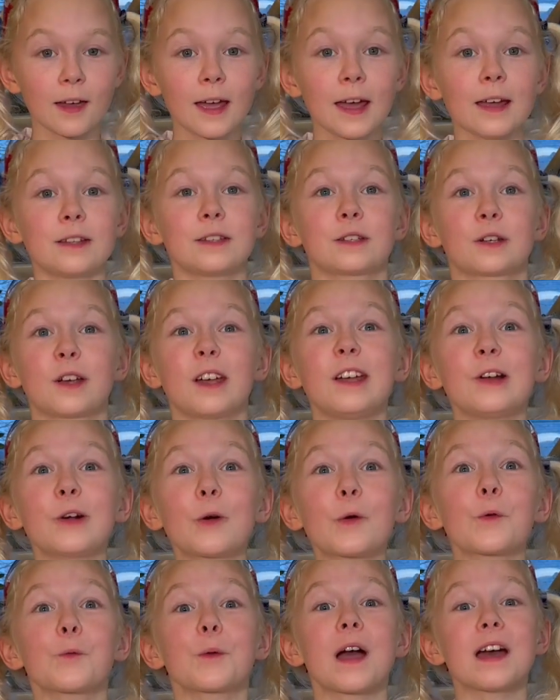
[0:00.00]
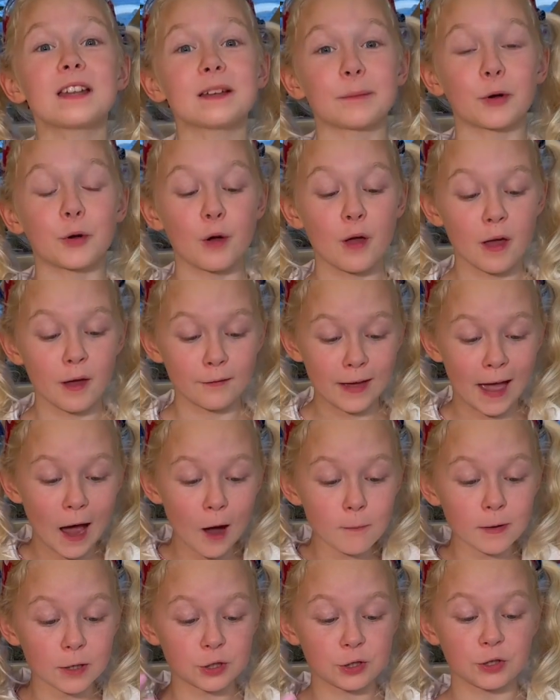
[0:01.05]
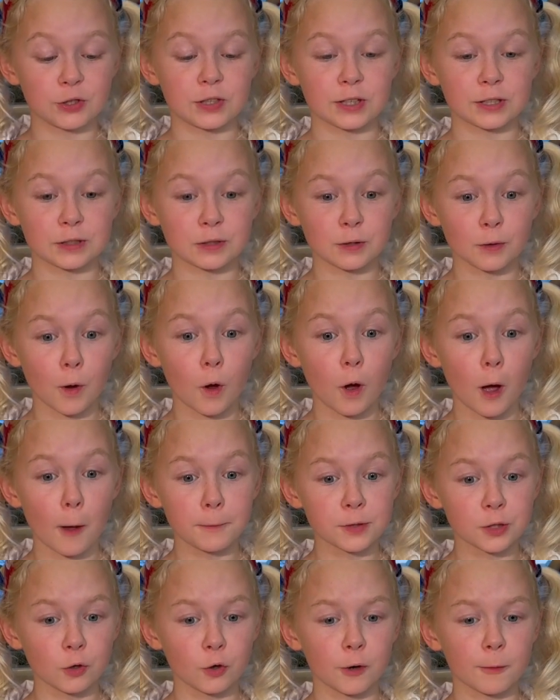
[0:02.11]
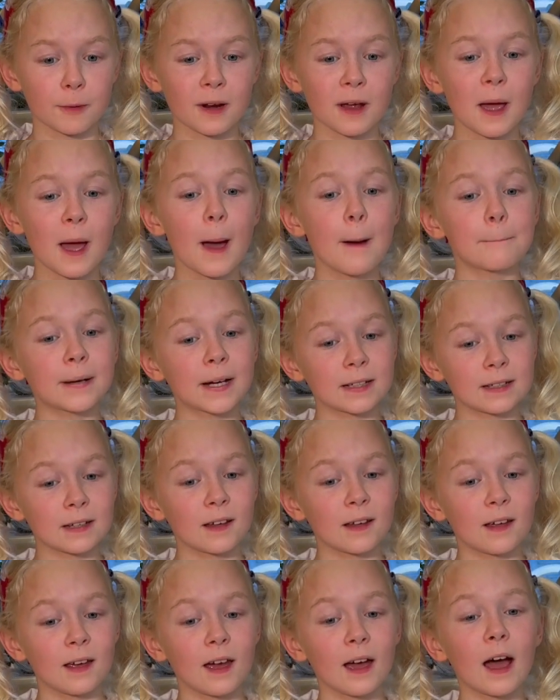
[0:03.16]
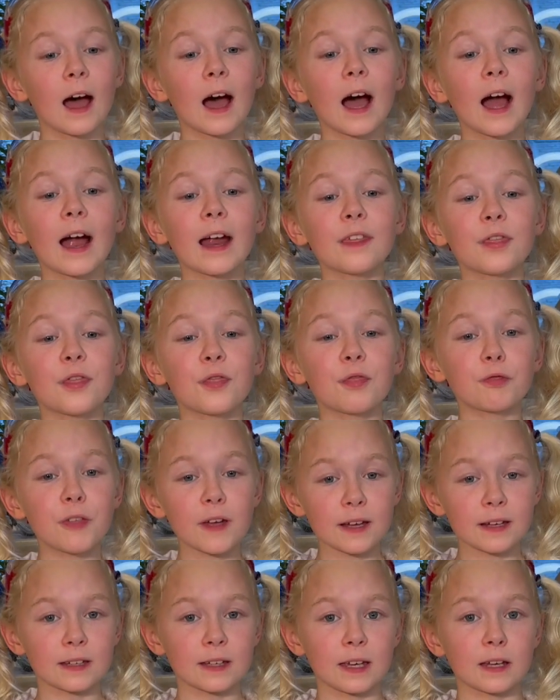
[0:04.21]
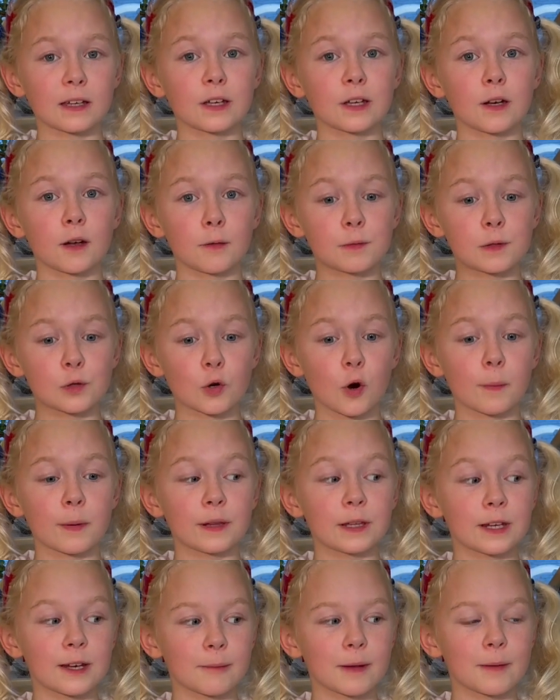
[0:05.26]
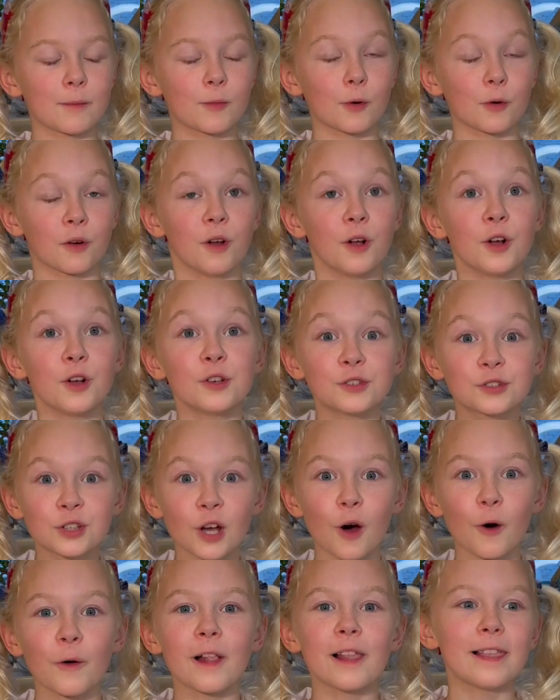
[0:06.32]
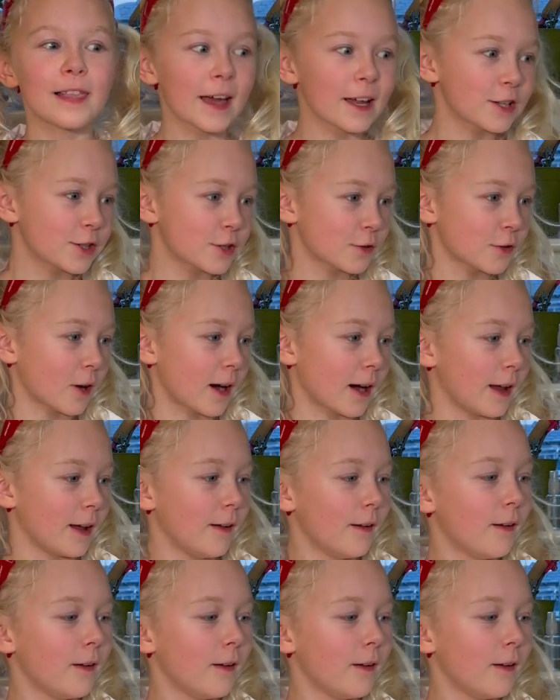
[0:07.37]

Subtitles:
It's incredible how much it's absorbed, but I think it can absorb a little bit more. So, let's try.